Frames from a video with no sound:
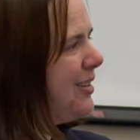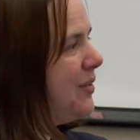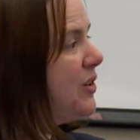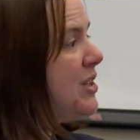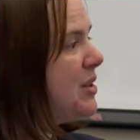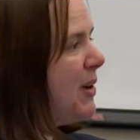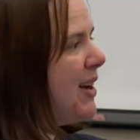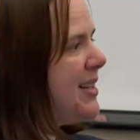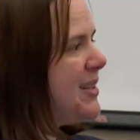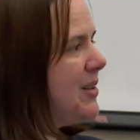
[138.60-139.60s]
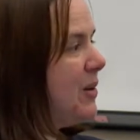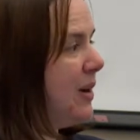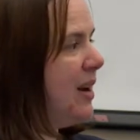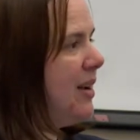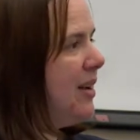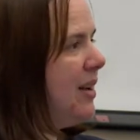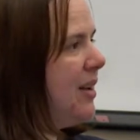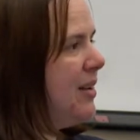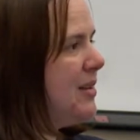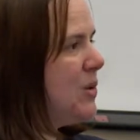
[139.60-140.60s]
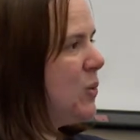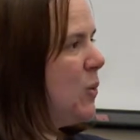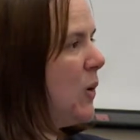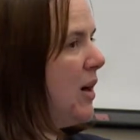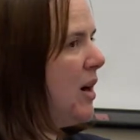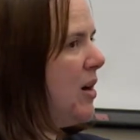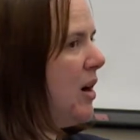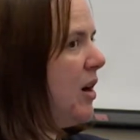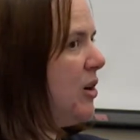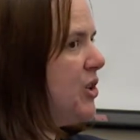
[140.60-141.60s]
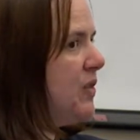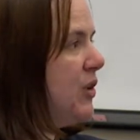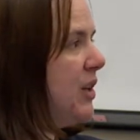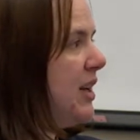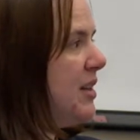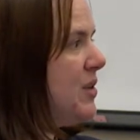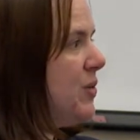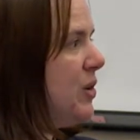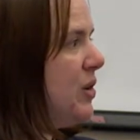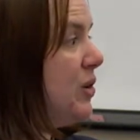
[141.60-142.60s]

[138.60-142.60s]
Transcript: Food supplies? Okay. So how long does your food last for